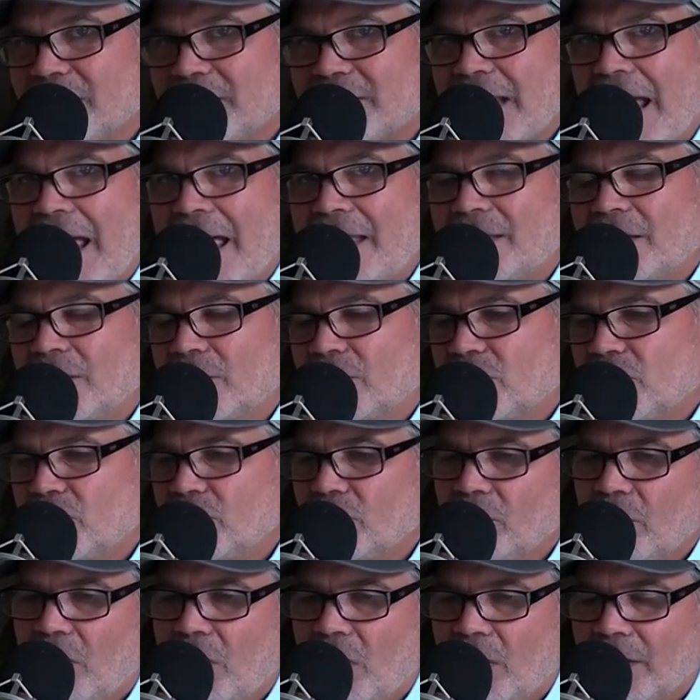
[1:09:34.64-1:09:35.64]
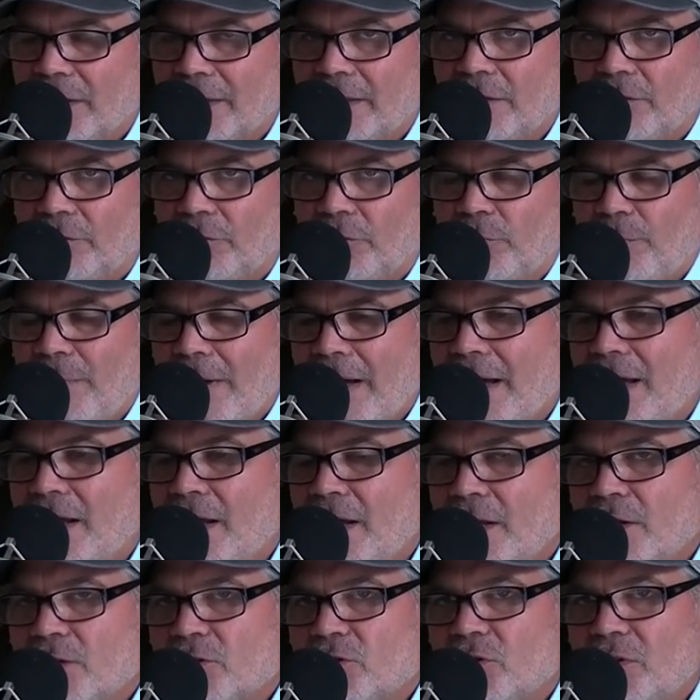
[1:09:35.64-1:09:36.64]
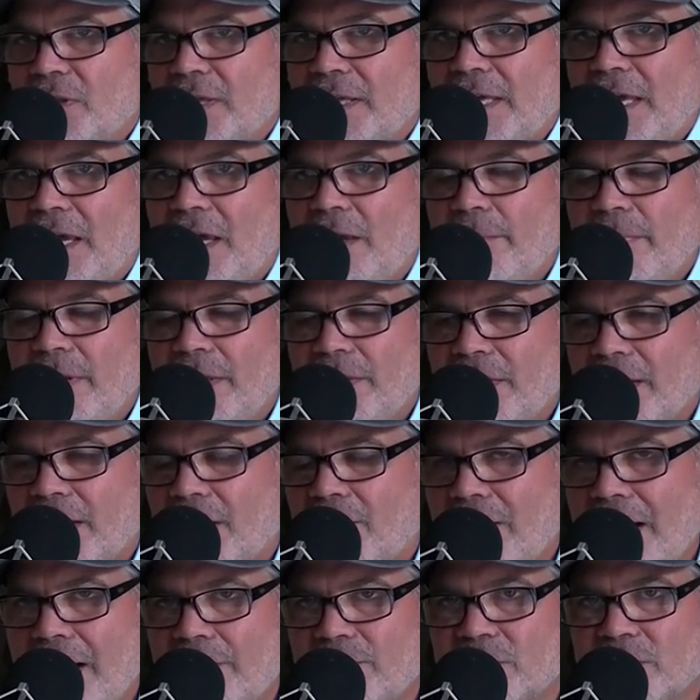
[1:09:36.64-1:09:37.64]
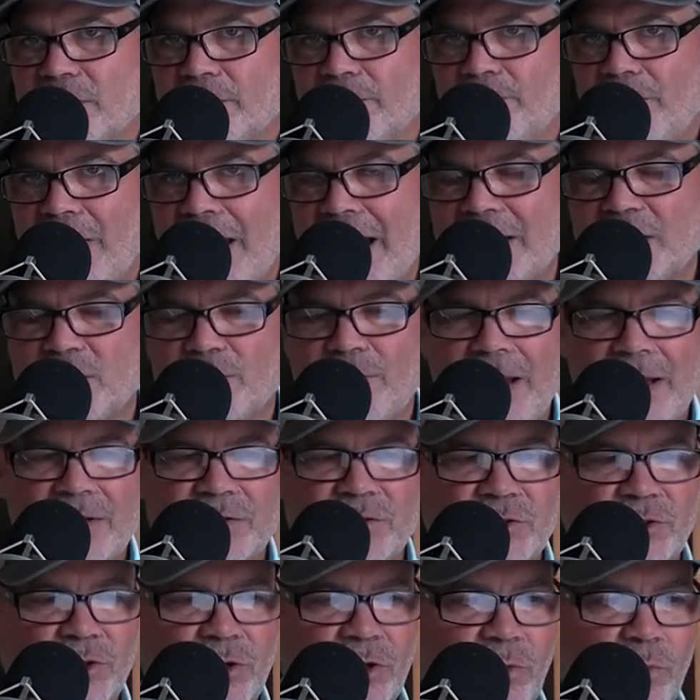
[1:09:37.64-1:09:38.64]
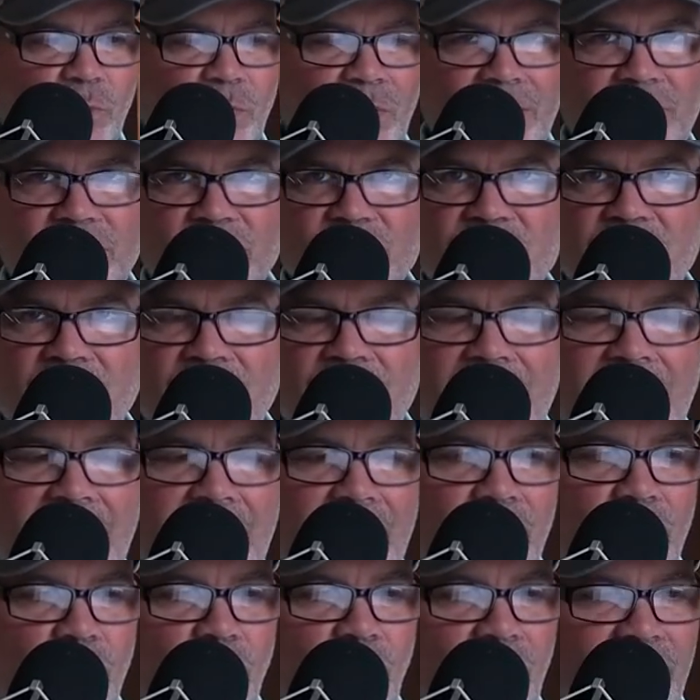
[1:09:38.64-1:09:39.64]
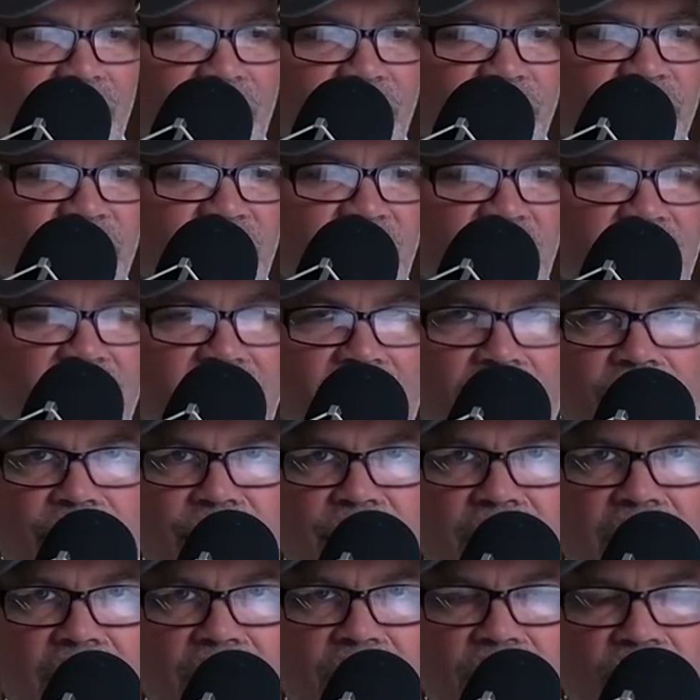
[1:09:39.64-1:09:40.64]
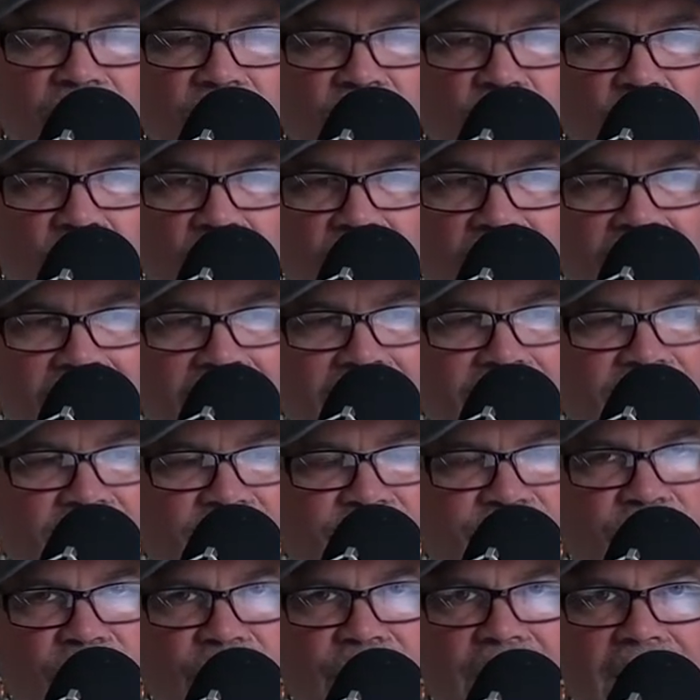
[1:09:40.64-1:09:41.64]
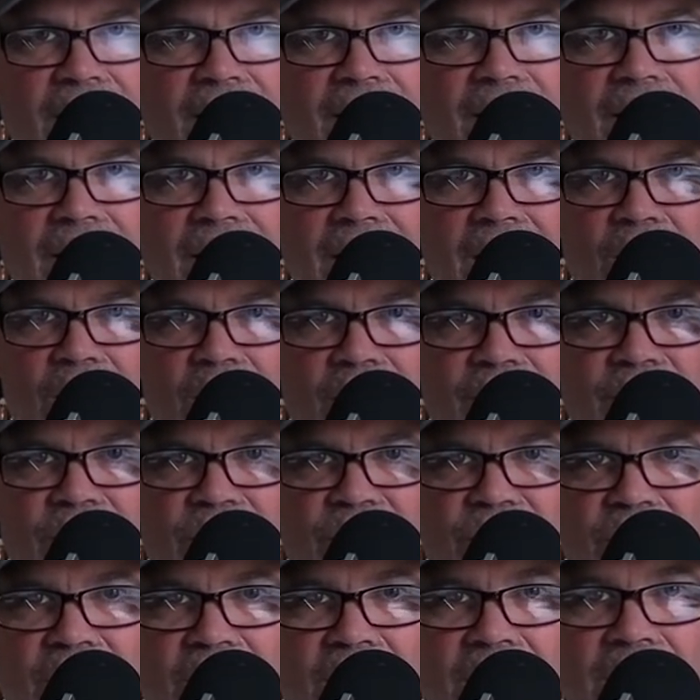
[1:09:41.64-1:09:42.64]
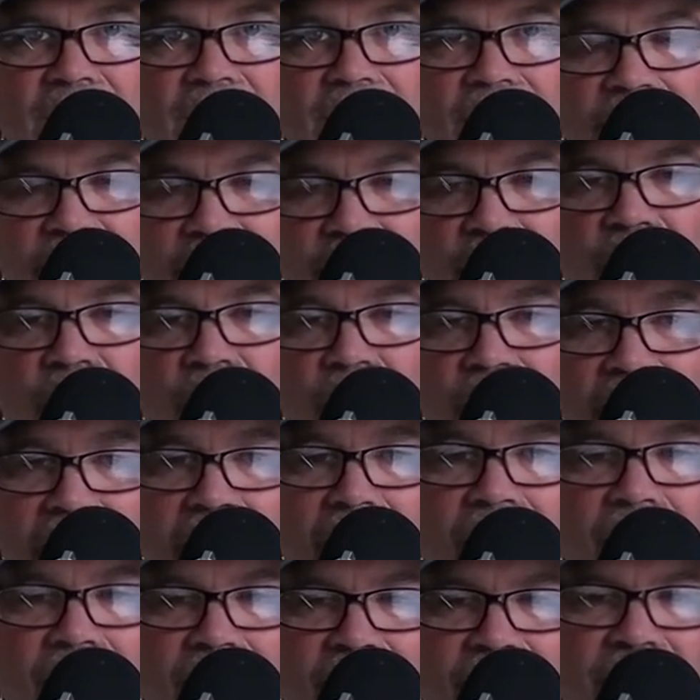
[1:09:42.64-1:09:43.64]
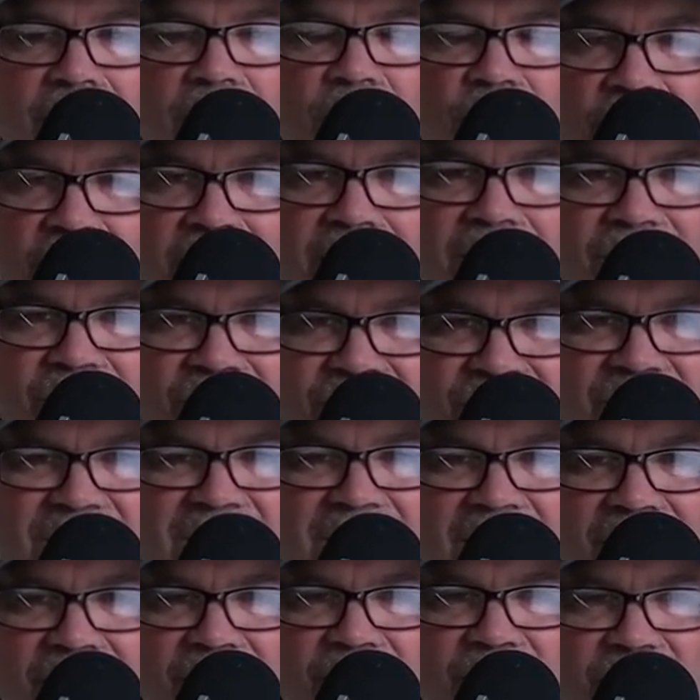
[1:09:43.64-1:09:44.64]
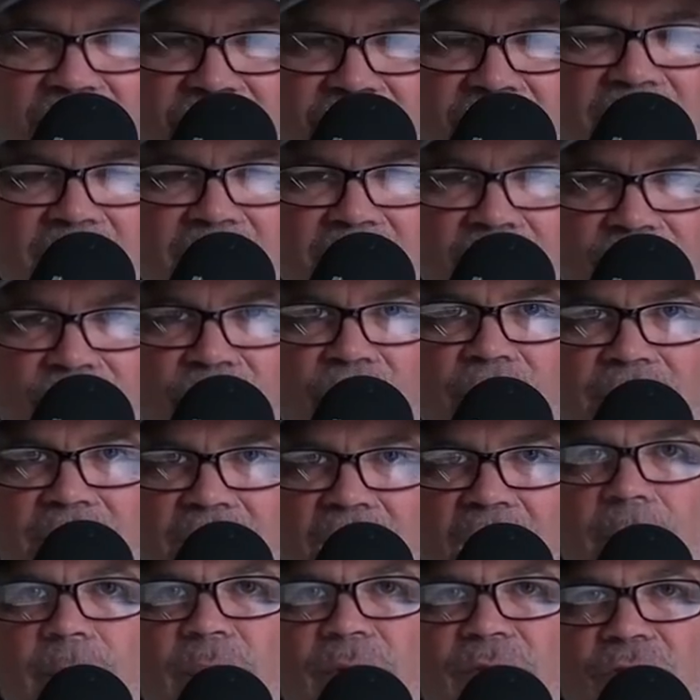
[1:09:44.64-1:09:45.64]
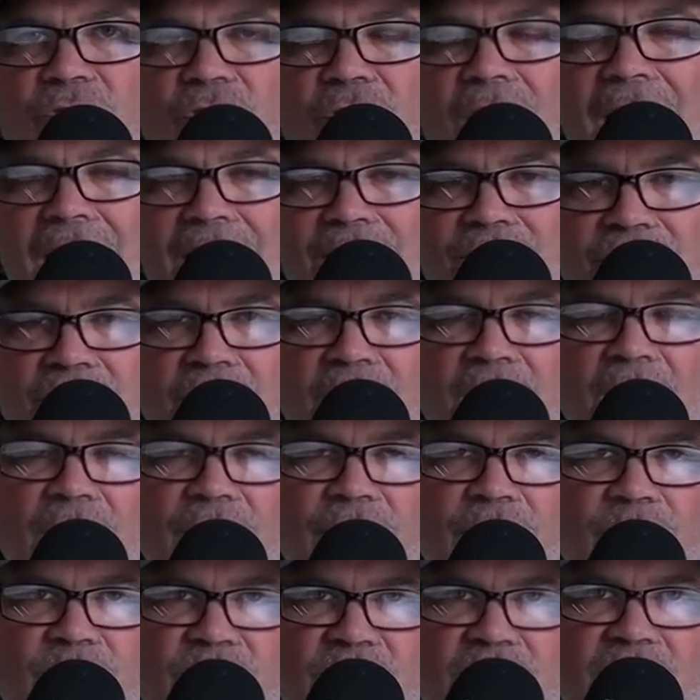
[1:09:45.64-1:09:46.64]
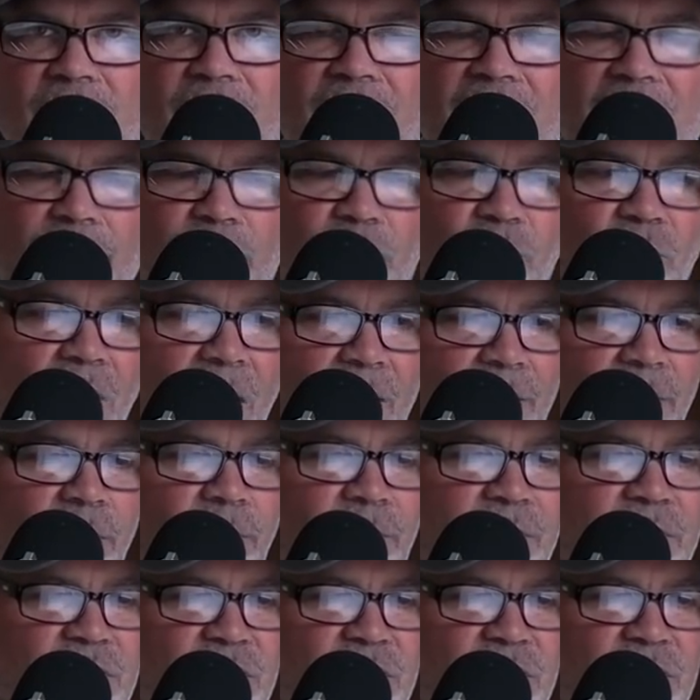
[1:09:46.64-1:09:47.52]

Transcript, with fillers: sat there too long, killed a spot, so they came in, they grabbed some Patchmaster or whatever's in that or whatever seed they could find at the store, they filled that in, and now you have this literal area that you can just see it's just a different type of grass from somebody probably